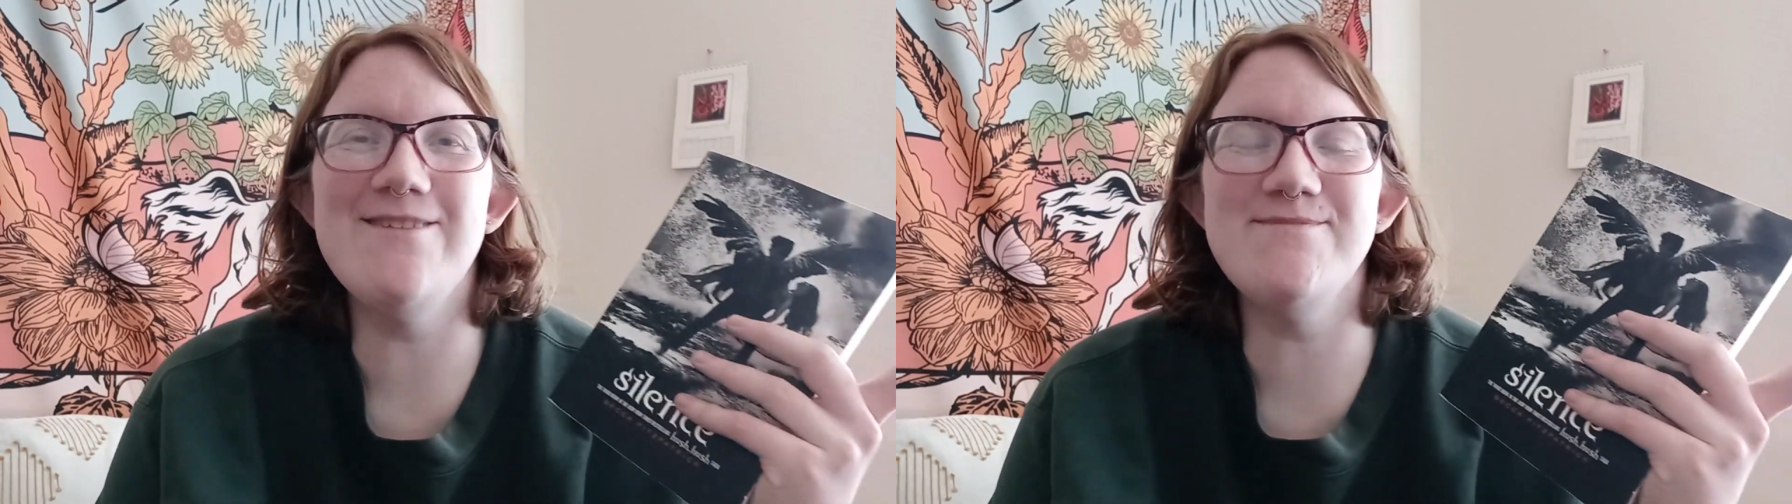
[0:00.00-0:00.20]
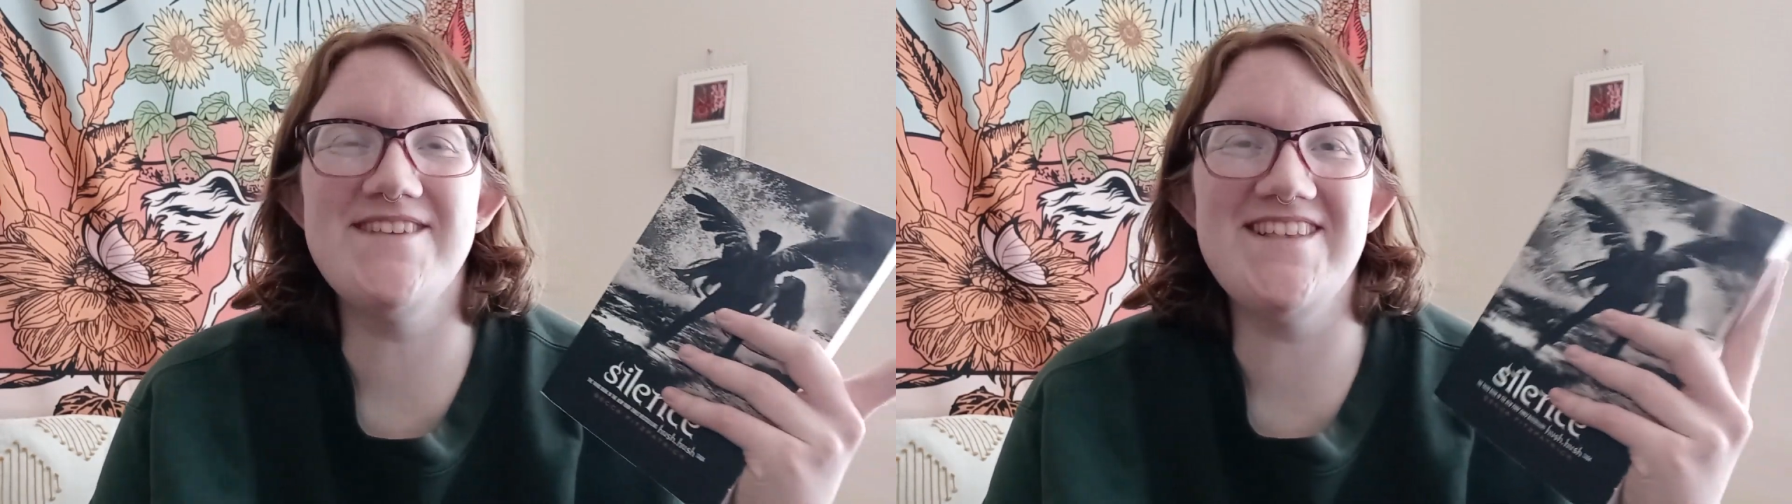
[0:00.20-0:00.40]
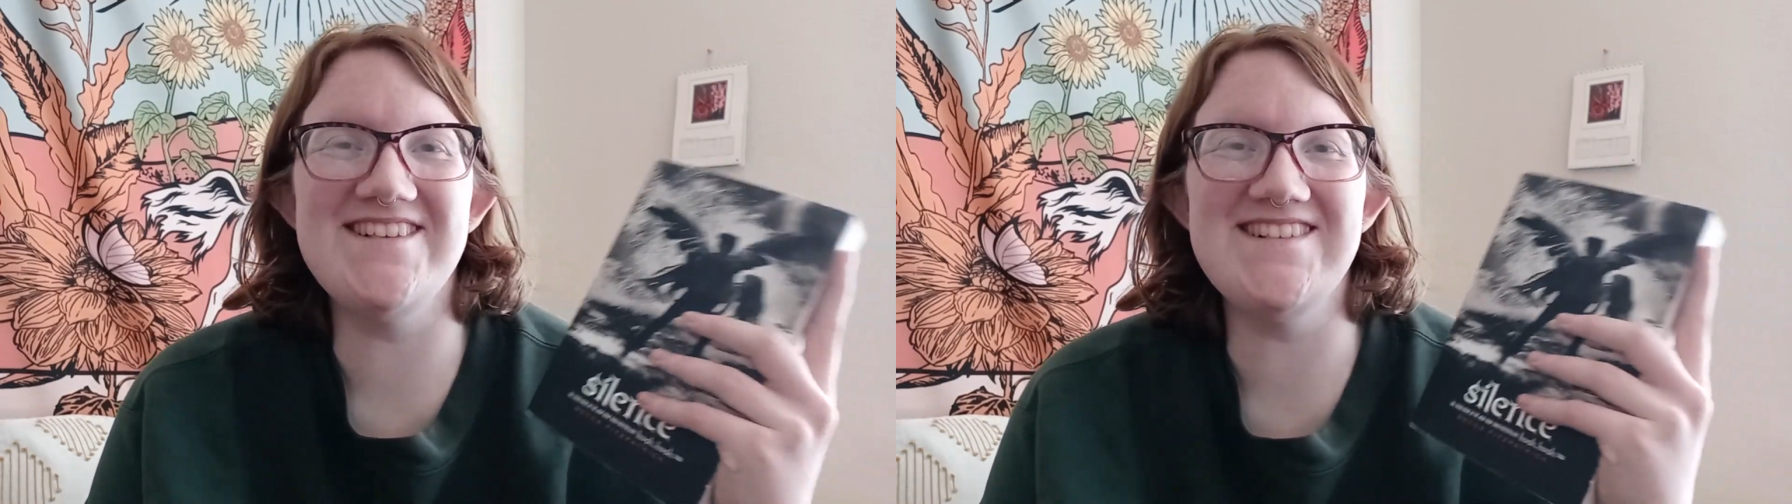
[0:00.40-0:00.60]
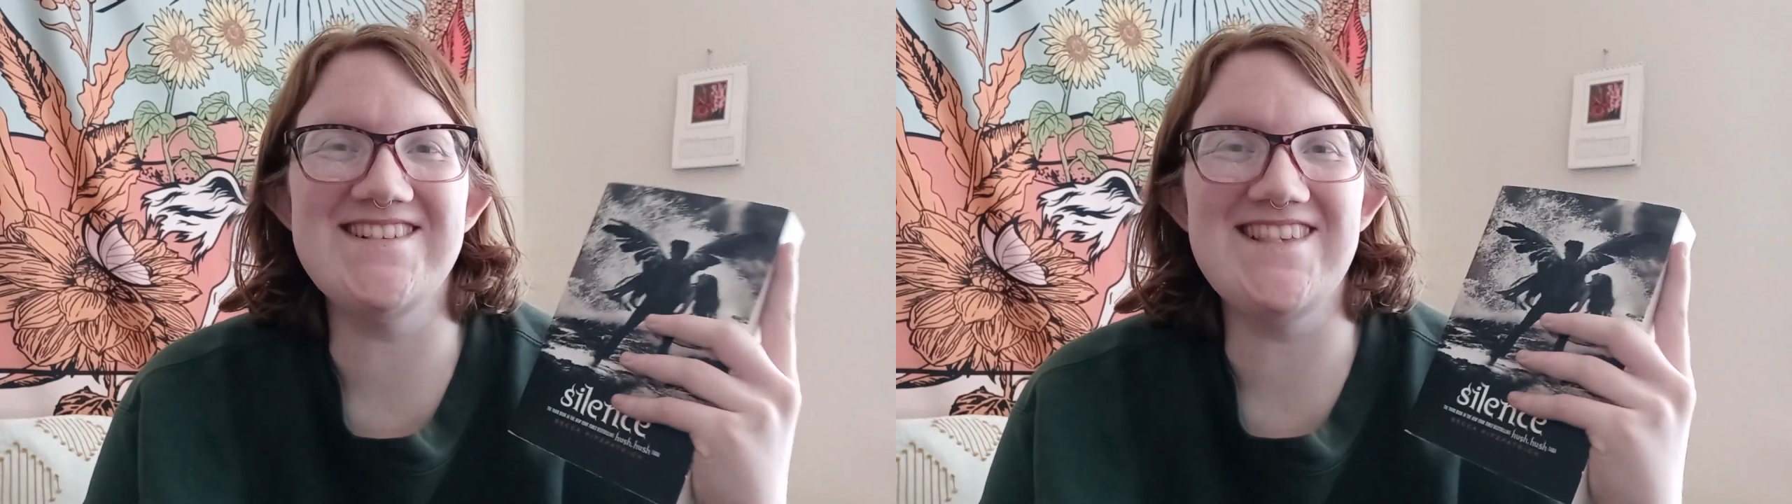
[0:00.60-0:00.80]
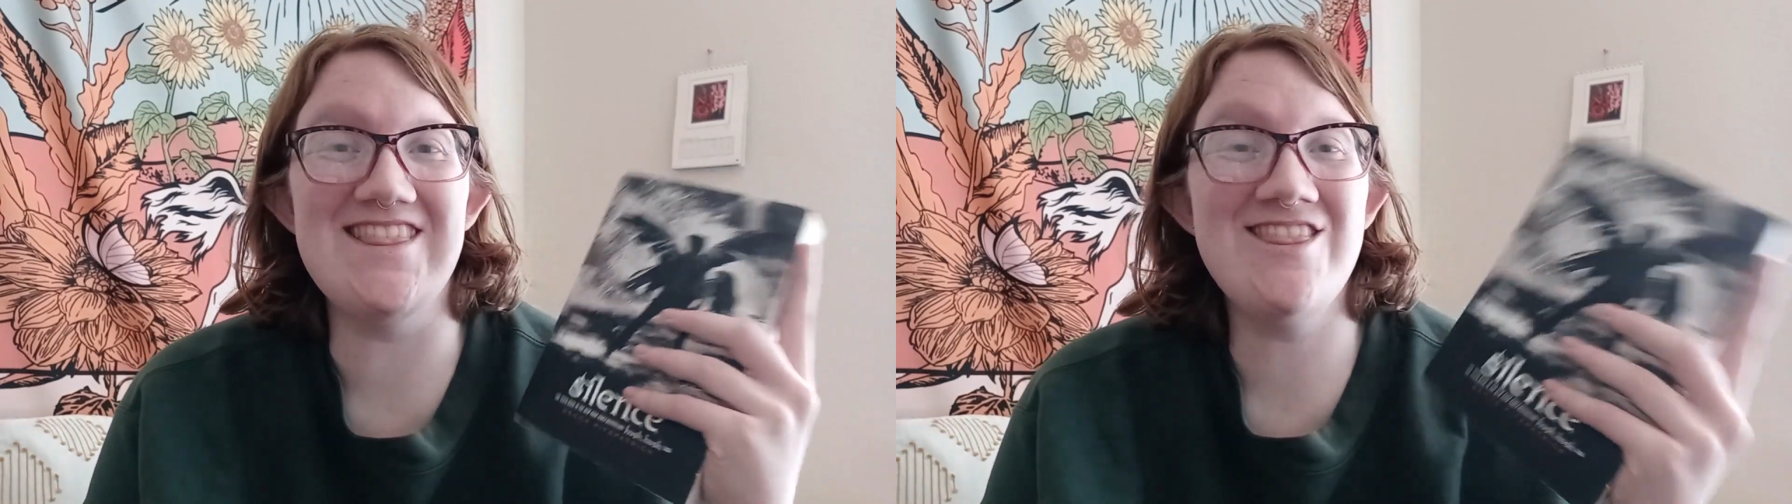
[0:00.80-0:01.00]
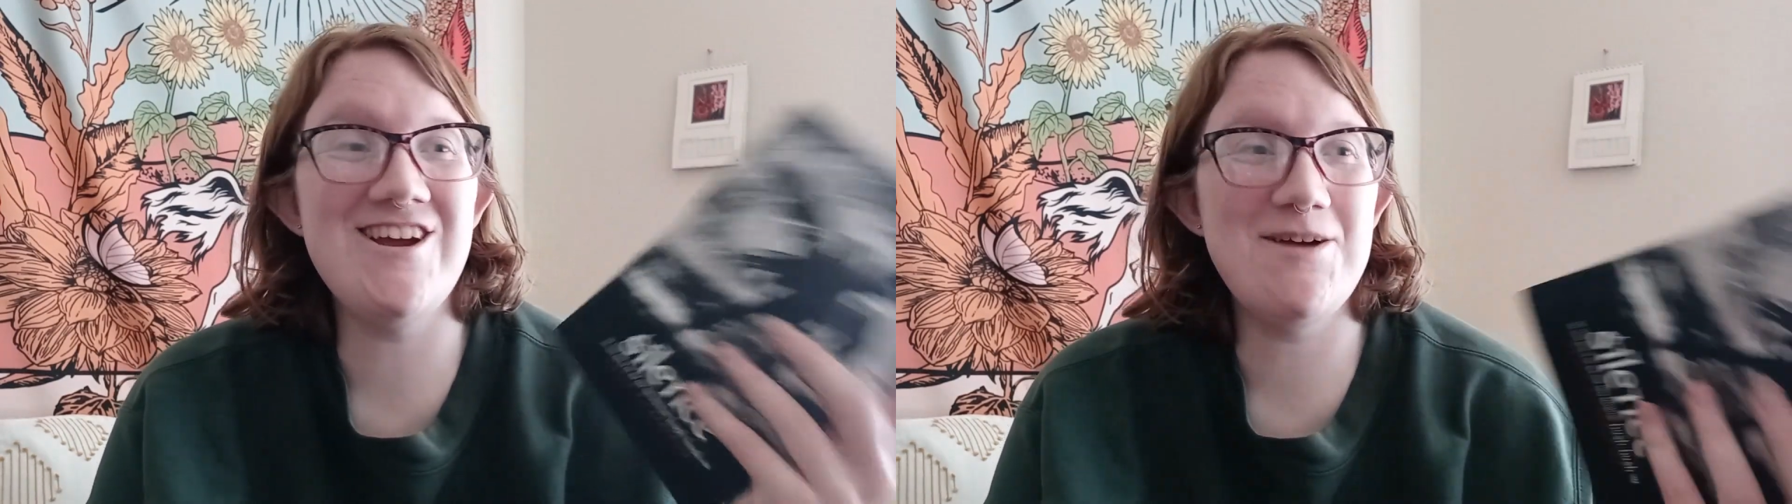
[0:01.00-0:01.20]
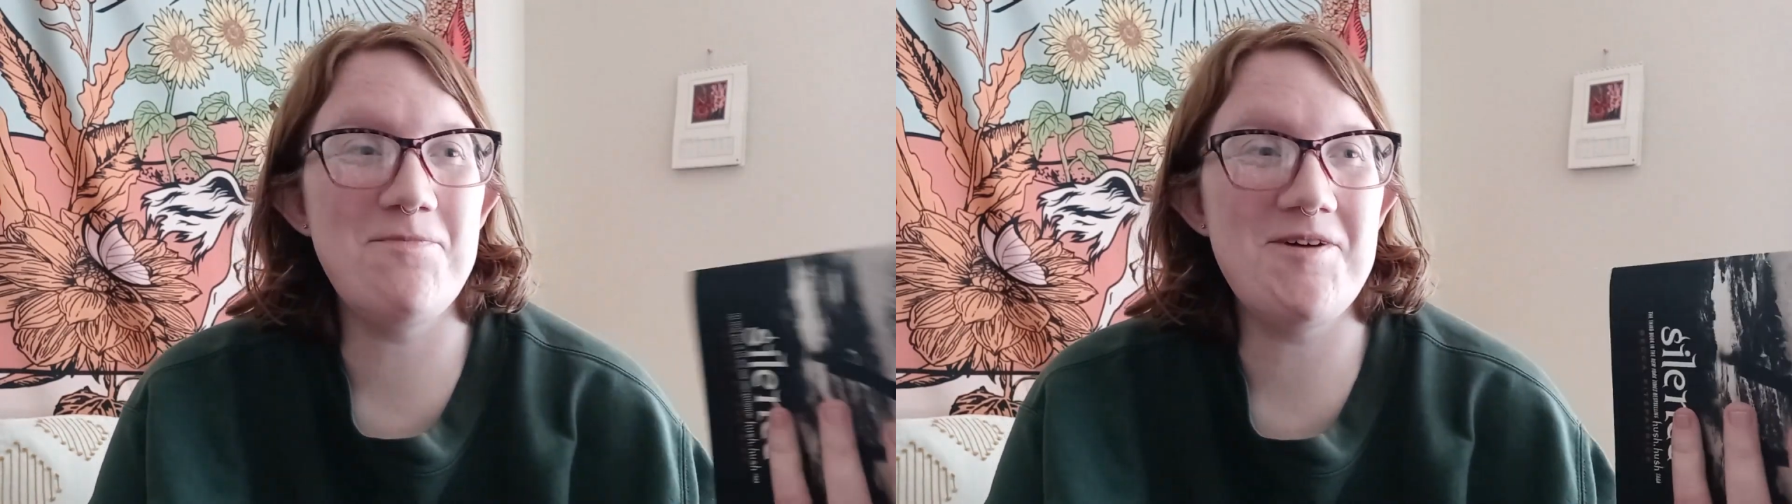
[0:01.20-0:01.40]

So this is the 3rd